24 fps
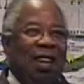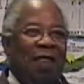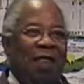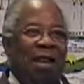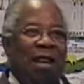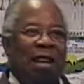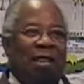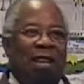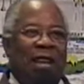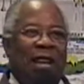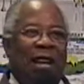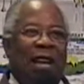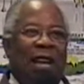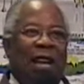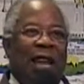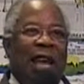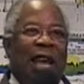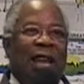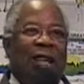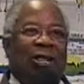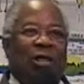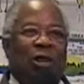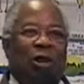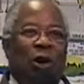They said,
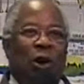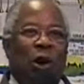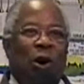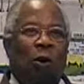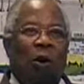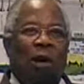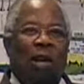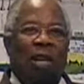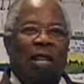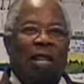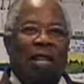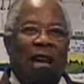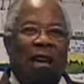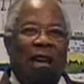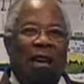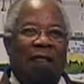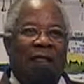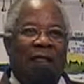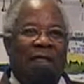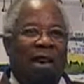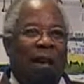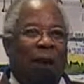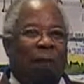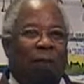let's go and
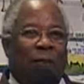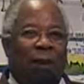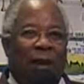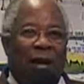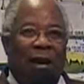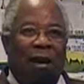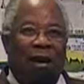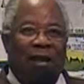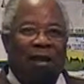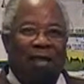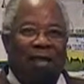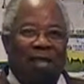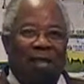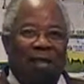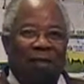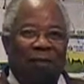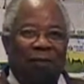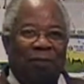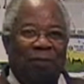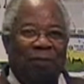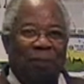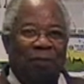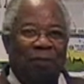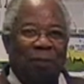take that place. Yes,
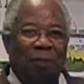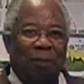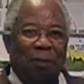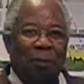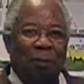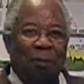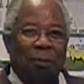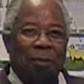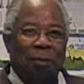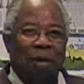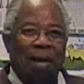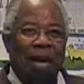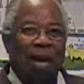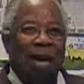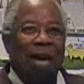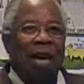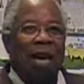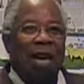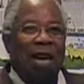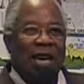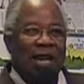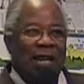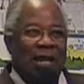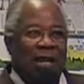amen.